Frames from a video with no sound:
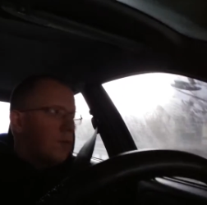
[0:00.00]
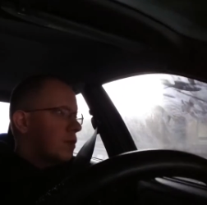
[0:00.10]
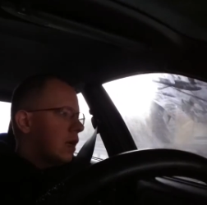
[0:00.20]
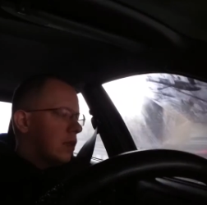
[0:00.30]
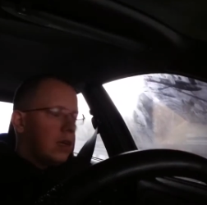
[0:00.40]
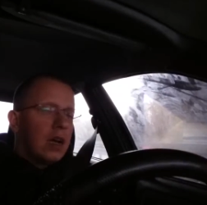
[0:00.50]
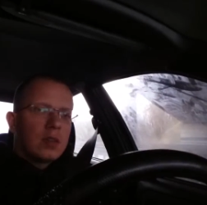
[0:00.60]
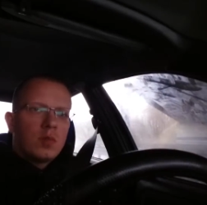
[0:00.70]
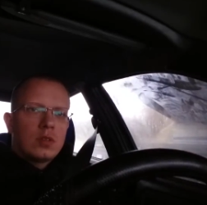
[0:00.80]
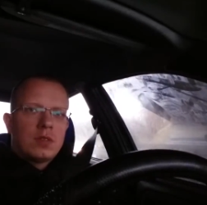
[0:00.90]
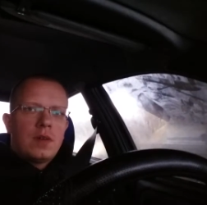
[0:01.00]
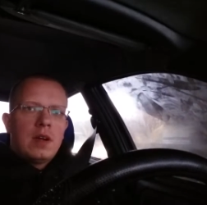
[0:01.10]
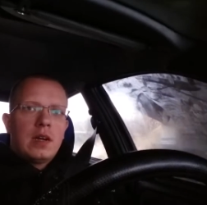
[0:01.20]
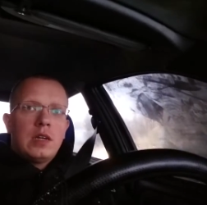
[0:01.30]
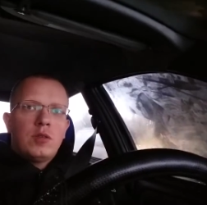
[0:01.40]
friendly
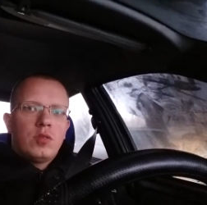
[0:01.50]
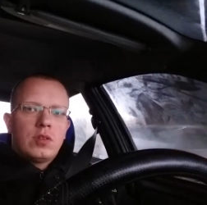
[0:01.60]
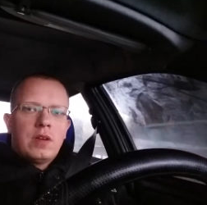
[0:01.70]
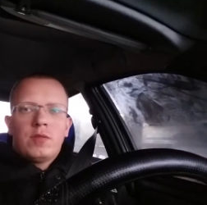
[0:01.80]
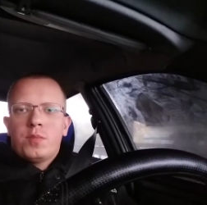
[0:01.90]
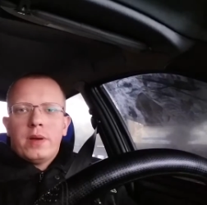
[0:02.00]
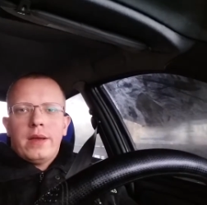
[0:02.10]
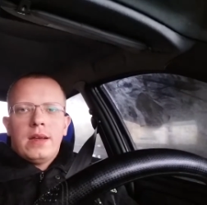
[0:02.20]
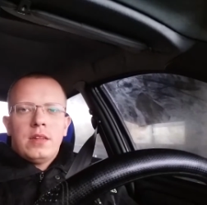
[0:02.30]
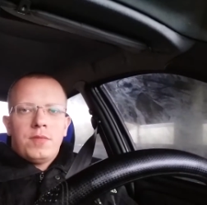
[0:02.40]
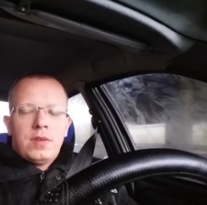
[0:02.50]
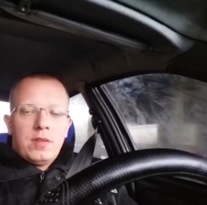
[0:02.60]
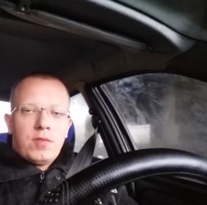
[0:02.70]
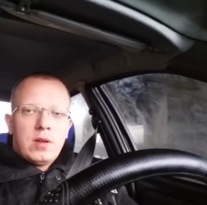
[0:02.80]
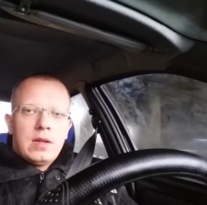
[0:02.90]
atmosphere. You don't have to pay
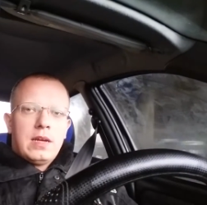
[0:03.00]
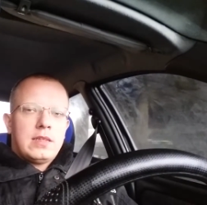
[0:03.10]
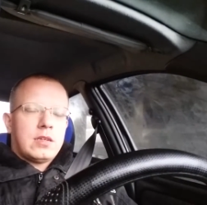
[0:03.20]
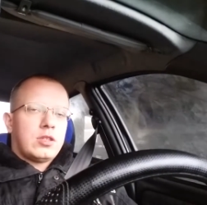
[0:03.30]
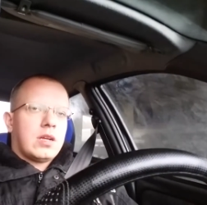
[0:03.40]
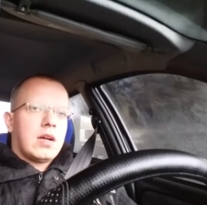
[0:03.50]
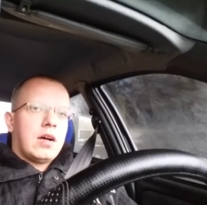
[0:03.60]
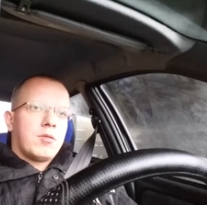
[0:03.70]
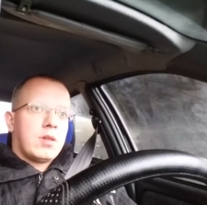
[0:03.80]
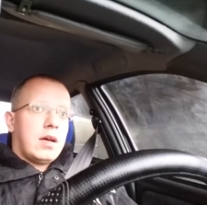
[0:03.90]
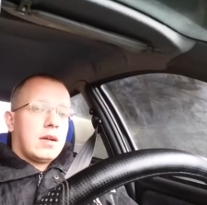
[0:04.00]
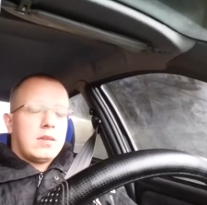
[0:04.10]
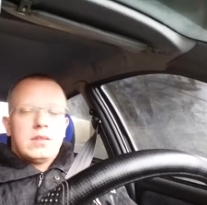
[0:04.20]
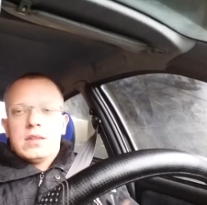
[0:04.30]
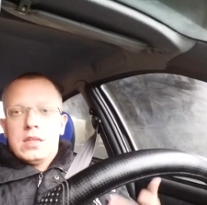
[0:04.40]
anything for a later checkout, like
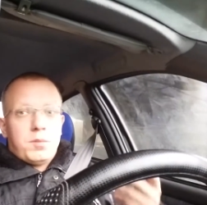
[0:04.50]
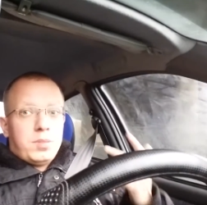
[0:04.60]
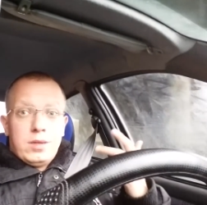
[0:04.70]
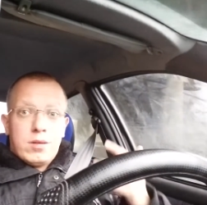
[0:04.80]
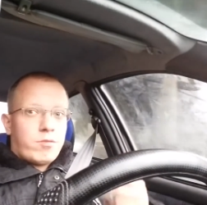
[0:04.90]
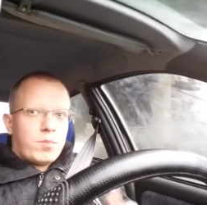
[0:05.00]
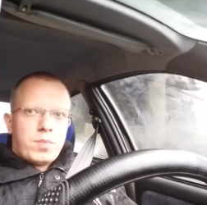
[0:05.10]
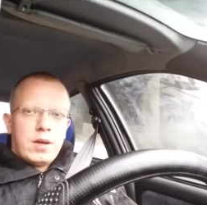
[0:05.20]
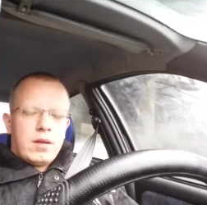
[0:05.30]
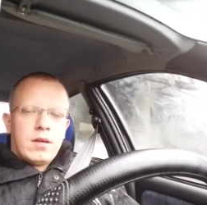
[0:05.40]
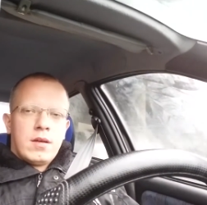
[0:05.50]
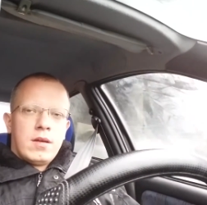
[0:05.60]
in NAP you have to pay